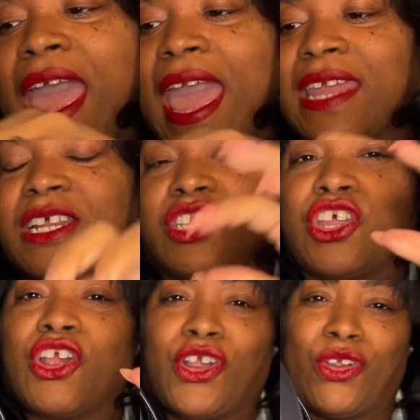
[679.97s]
and it
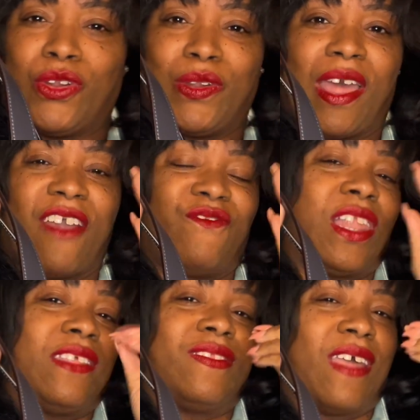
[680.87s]
turned, I feel
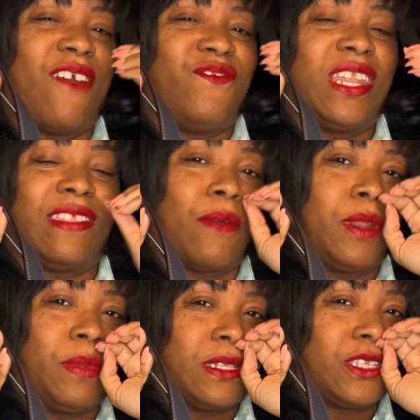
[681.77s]
like that would
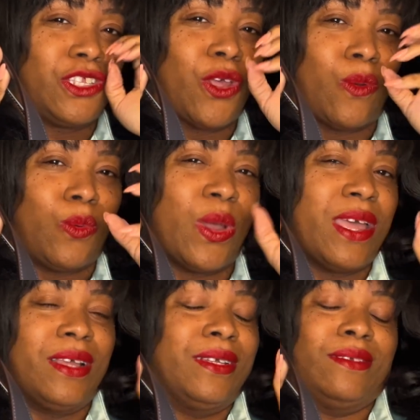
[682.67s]
have been so
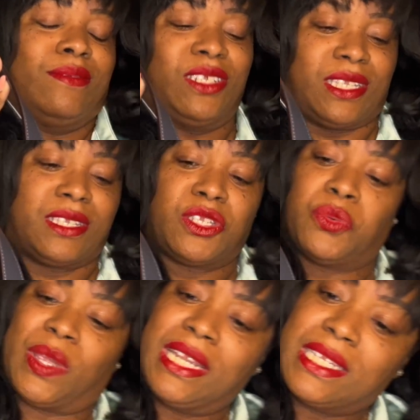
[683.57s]
just
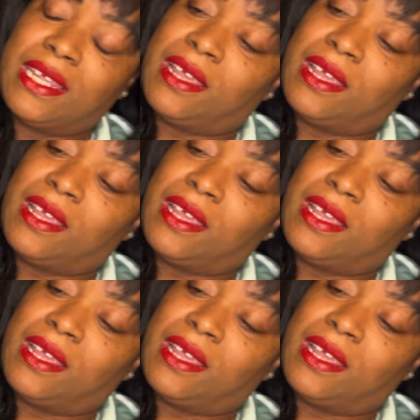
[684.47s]
sweet.